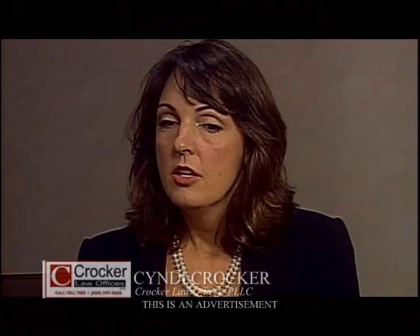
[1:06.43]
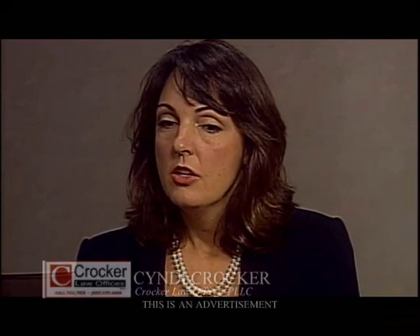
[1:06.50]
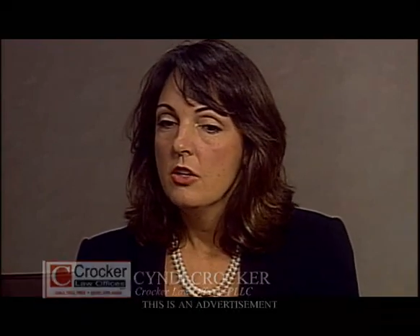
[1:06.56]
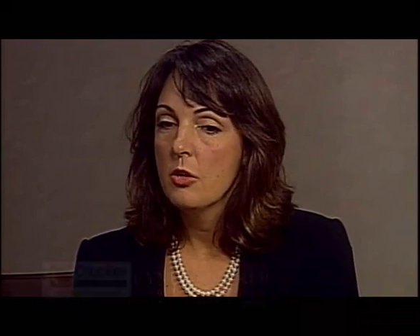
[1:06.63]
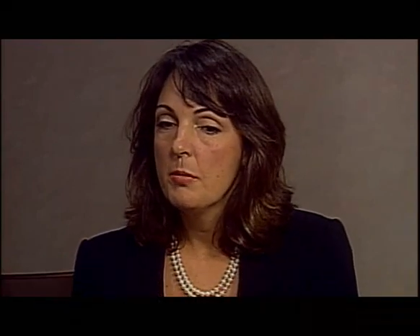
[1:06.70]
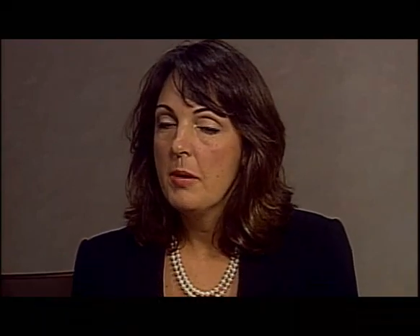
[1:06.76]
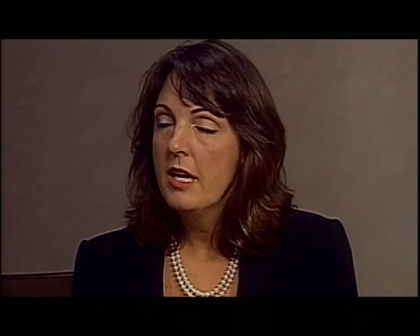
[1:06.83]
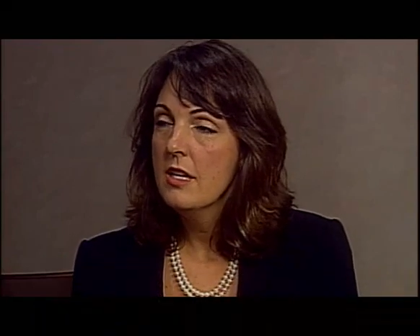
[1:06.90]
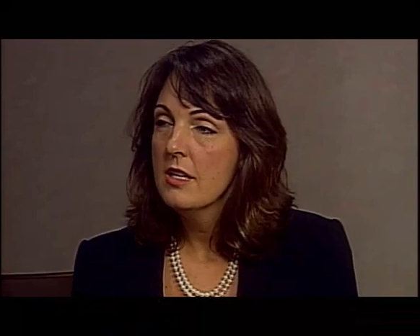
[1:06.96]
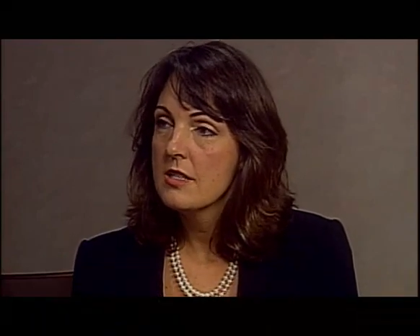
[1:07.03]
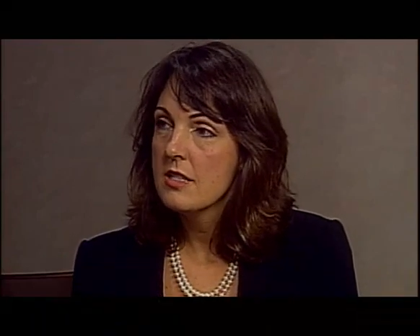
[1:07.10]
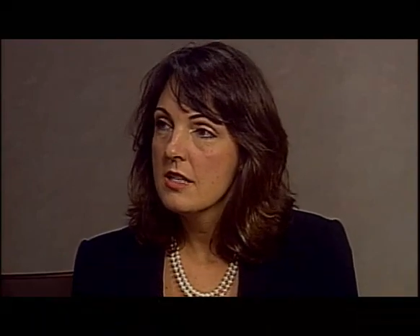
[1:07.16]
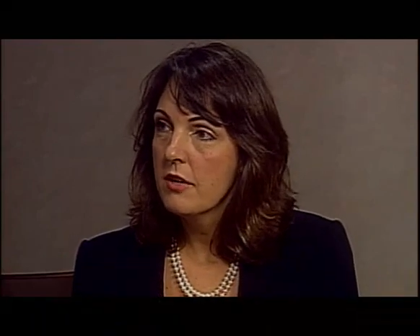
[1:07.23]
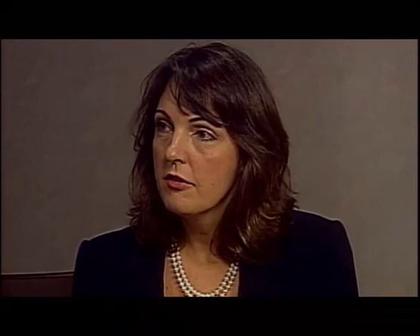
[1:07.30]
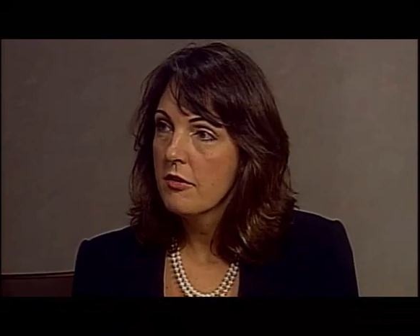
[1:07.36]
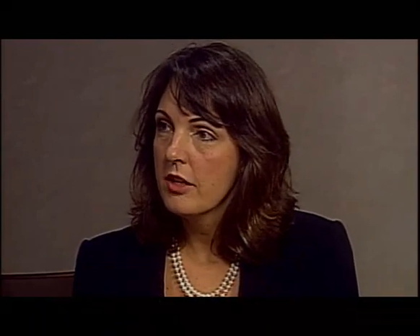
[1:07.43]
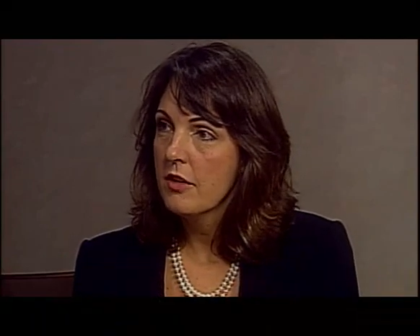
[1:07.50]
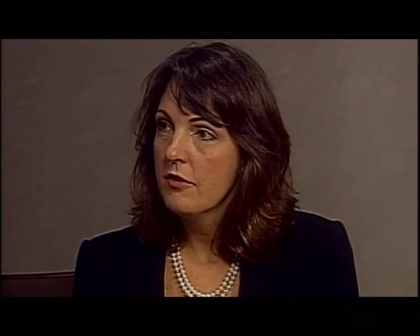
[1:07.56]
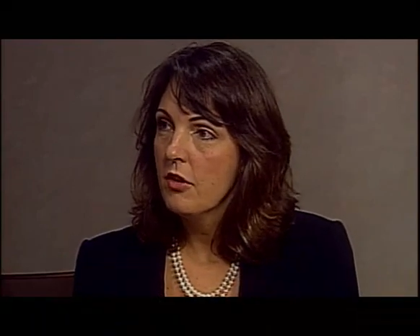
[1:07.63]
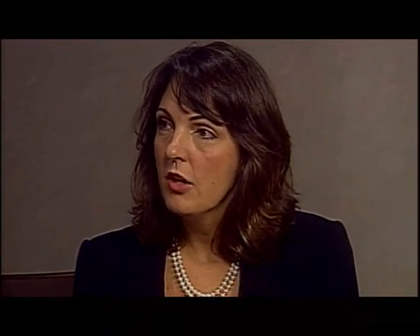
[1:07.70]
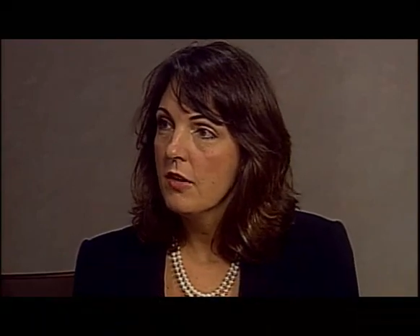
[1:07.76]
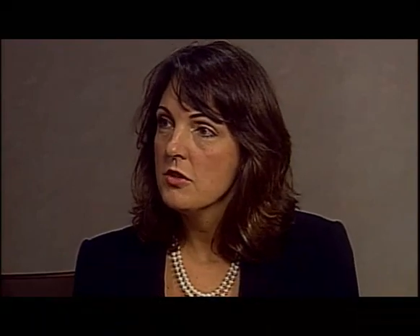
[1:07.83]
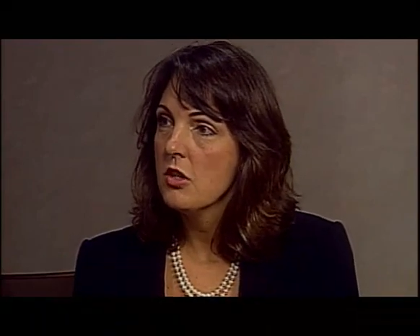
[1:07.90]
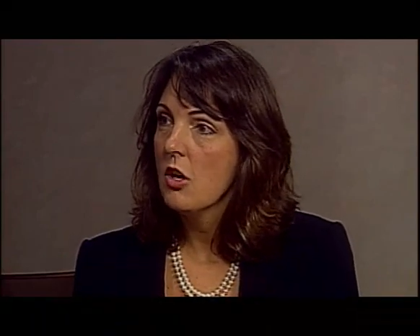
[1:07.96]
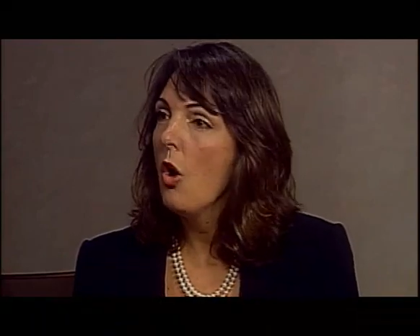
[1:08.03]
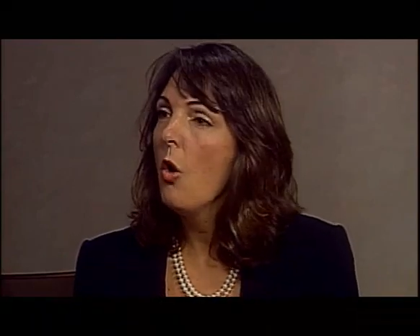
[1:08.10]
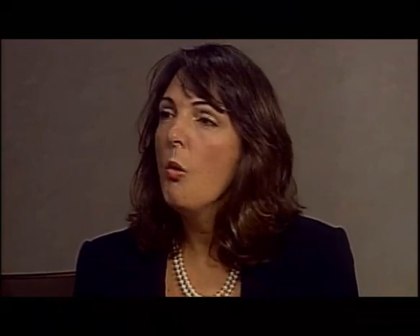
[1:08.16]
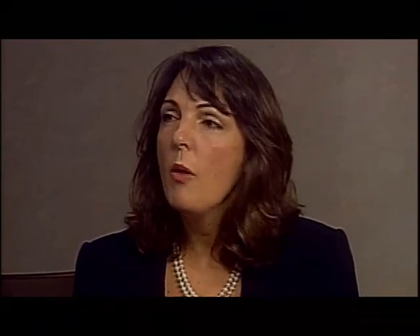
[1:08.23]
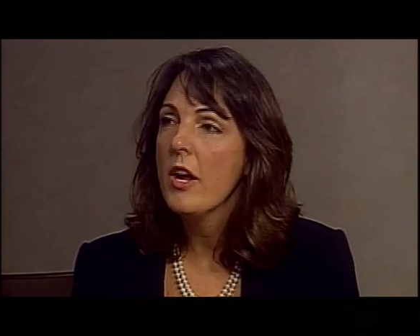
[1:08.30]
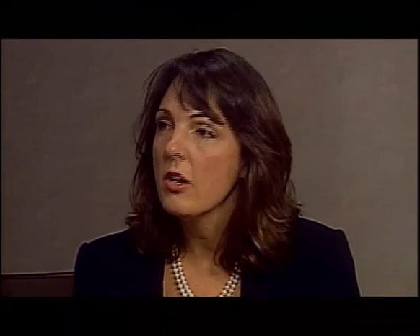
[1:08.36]
your pain and suffering involves the
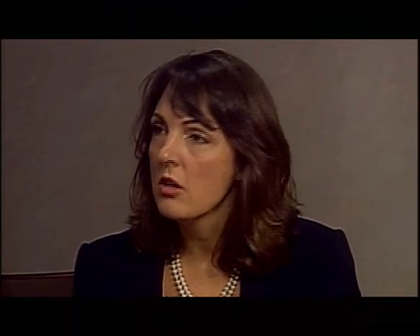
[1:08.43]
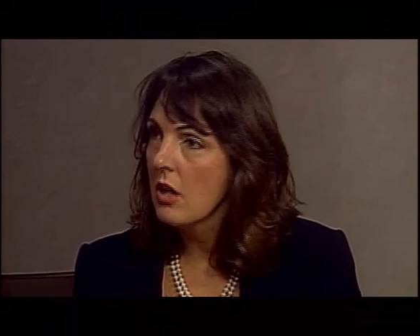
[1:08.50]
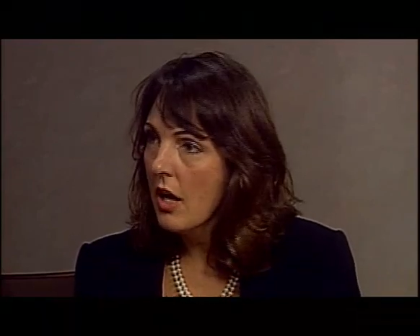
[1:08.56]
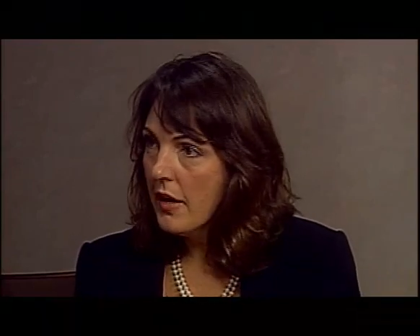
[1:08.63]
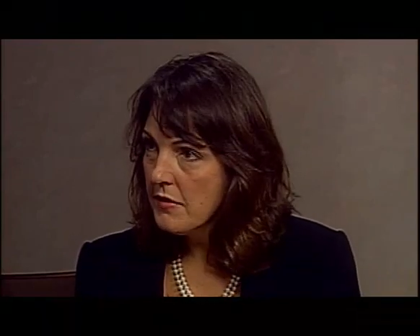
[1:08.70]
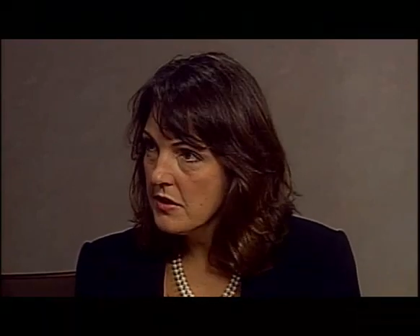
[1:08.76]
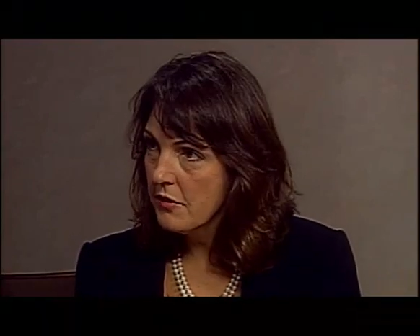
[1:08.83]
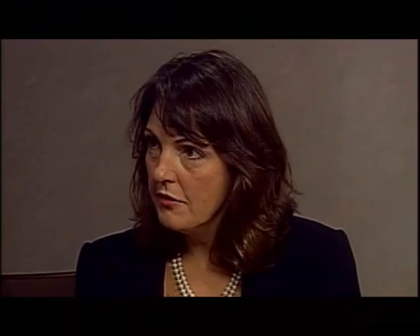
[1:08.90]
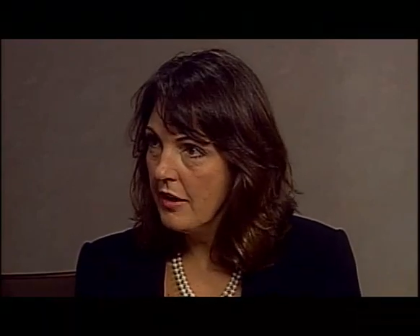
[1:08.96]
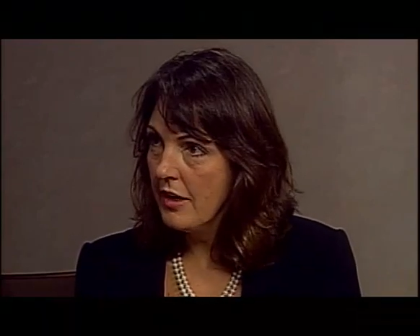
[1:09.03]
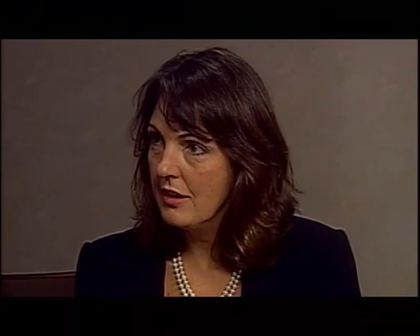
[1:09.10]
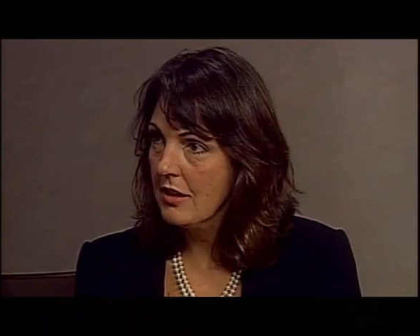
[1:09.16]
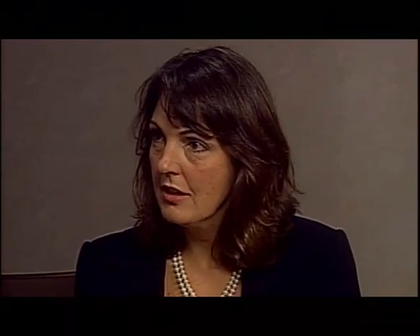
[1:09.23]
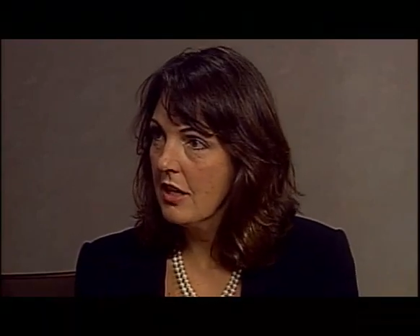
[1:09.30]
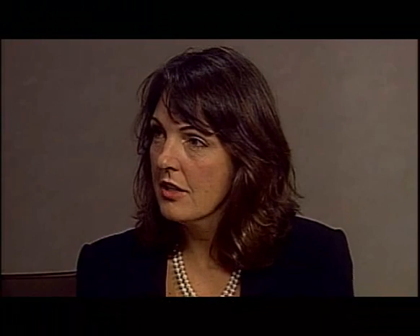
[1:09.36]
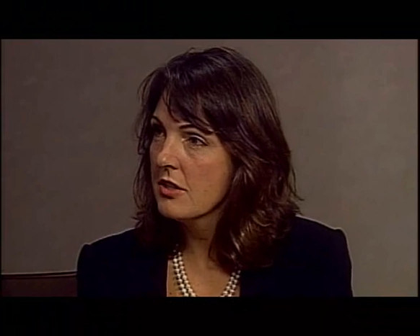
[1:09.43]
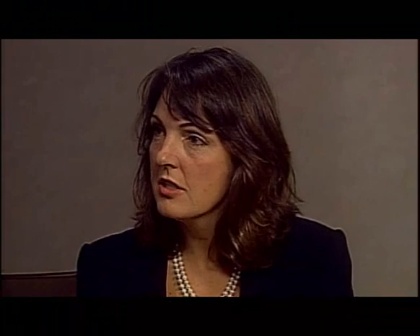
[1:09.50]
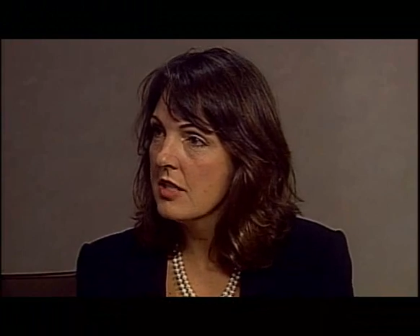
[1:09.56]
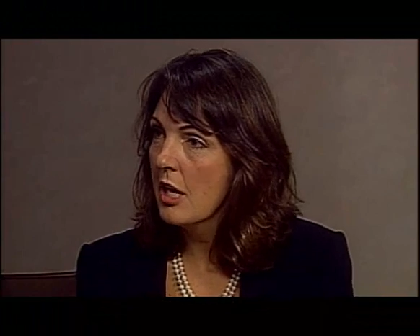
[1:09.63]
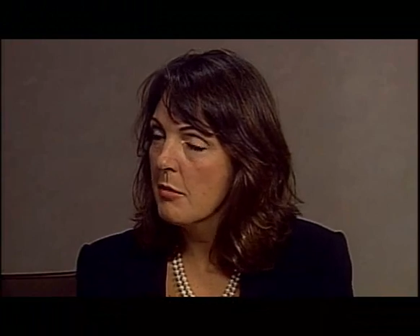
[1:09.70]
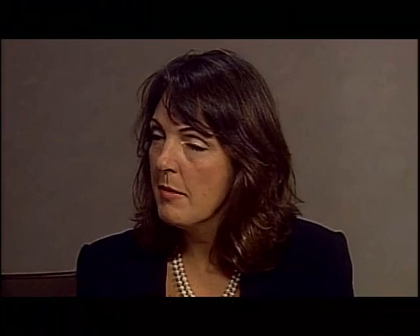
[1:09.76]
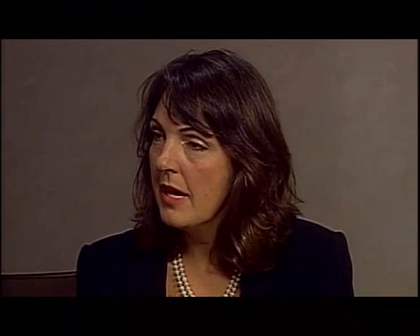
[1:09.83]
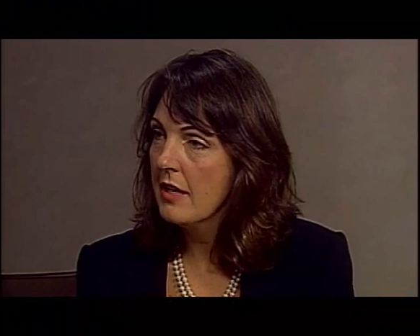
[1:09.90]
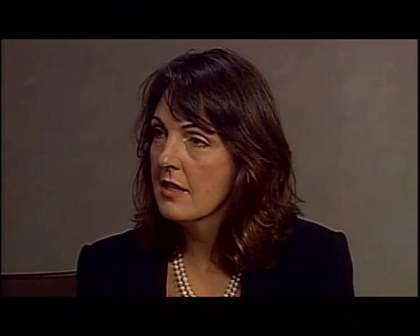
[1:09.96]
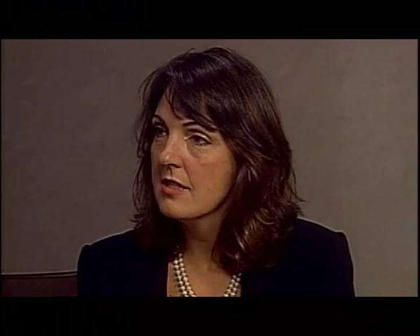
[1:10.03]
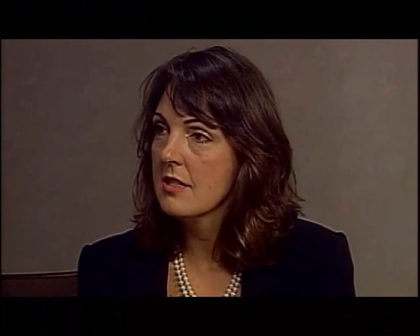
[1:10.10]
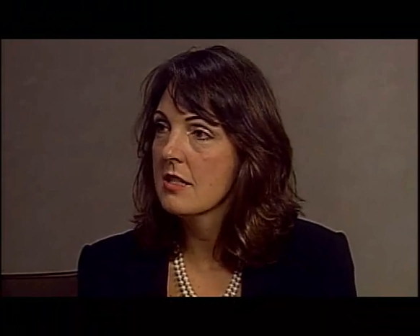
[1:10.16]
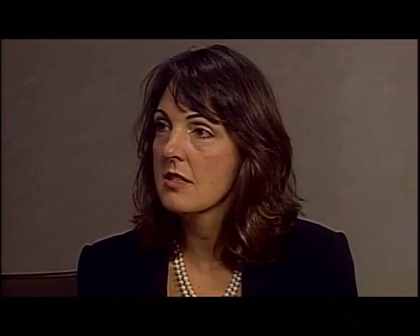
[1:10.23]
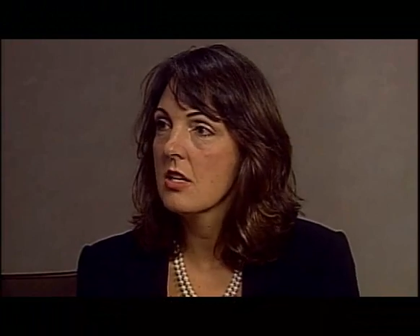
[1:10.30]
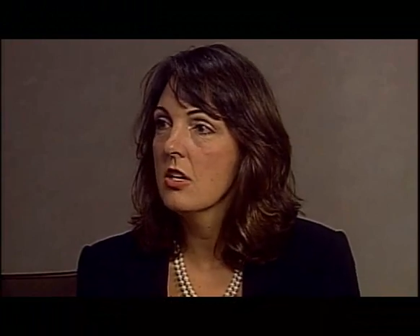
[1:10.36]
whole way your life's affected, not just how bad
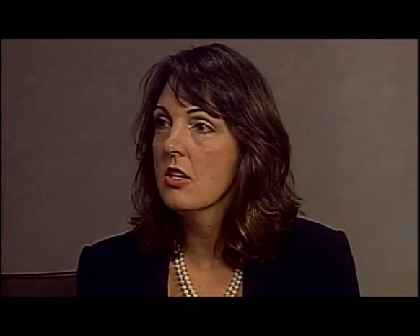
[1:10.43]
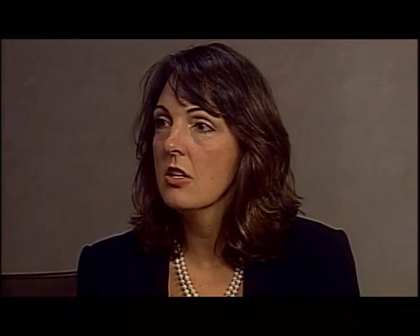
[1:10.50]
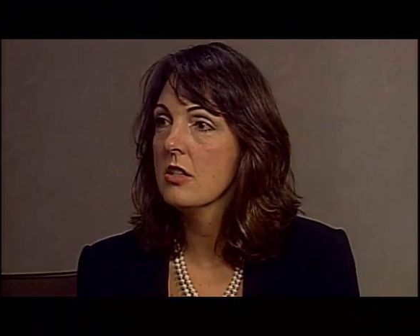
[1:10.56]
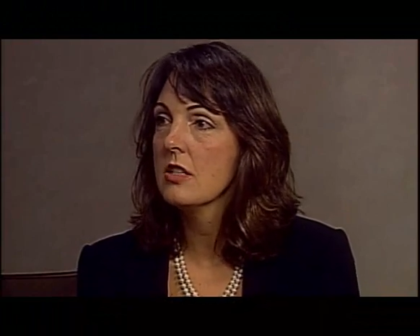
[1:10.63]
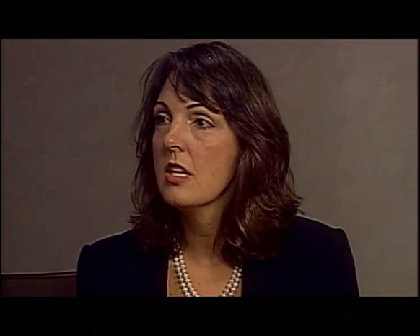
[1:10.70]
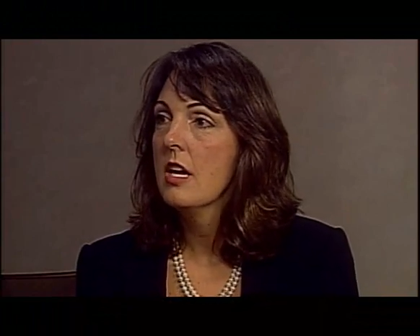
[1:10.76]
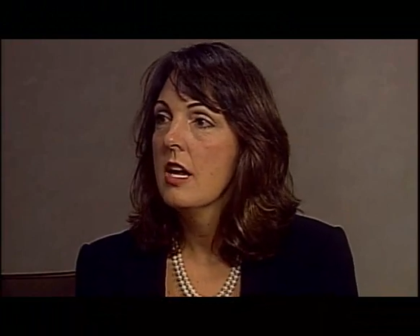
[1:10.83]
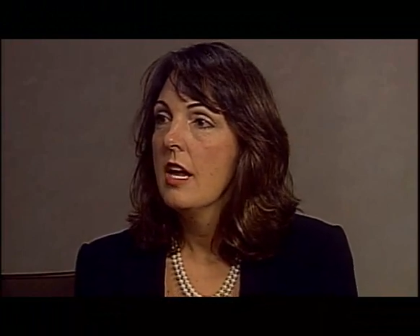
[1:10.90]
does this hurt.